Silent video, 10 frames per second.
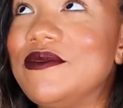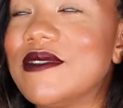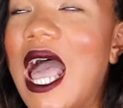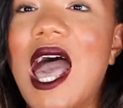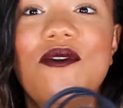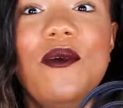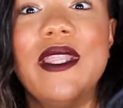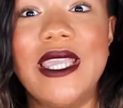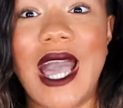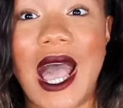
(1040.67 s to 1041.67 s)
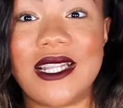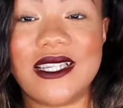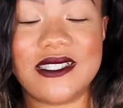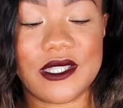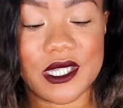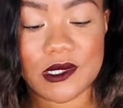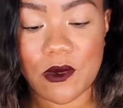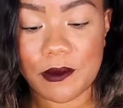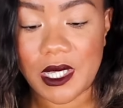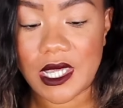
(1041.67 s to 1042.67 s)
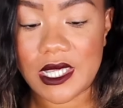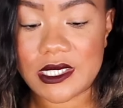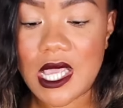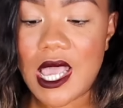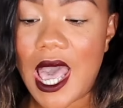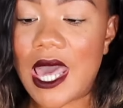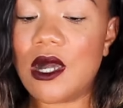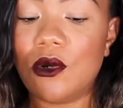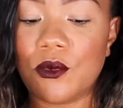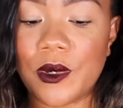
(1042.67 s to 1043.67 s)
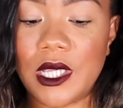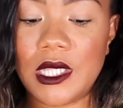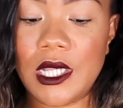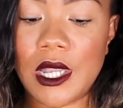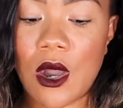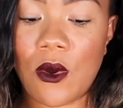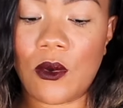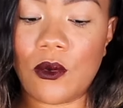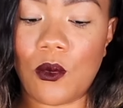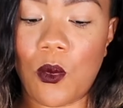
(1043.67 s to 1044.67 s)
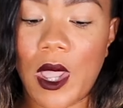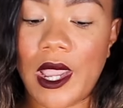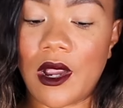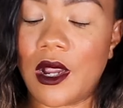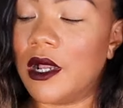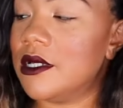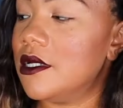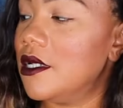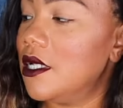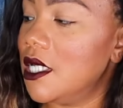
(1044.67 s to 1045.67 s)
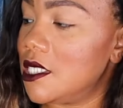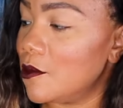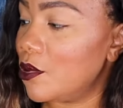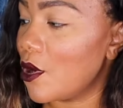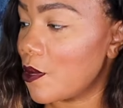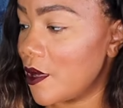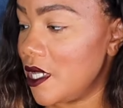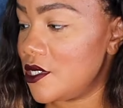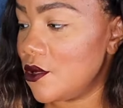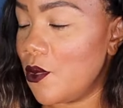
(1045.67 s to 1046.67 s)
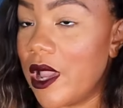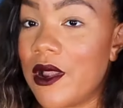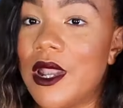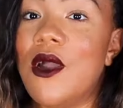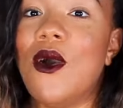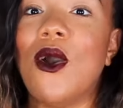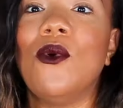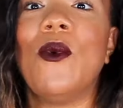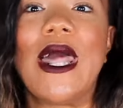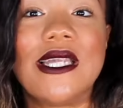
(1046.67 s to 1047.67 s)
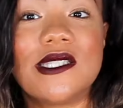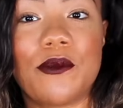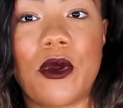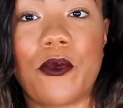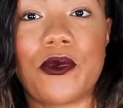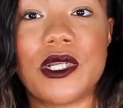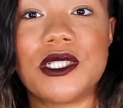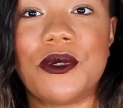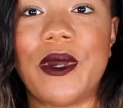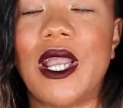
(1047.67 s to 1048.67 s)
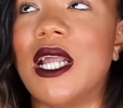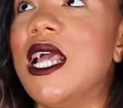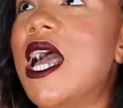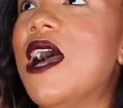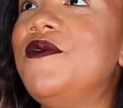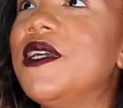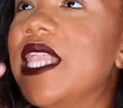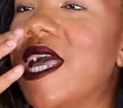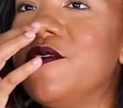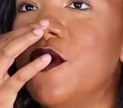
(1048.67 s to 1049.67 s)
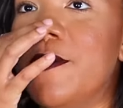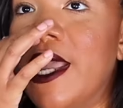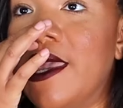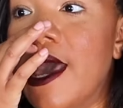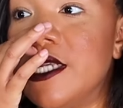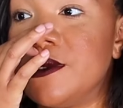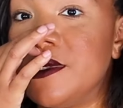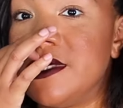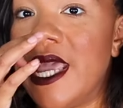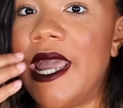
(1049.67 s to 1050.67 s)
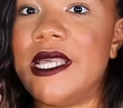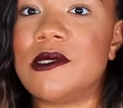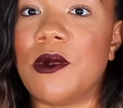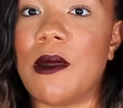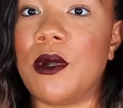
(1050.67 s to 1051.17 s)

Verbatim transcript: I haven't really gotten into this one because I don't really know where it's appropriate to wear it or when it's appropriate to wear it. I feel like for my casual days when I'm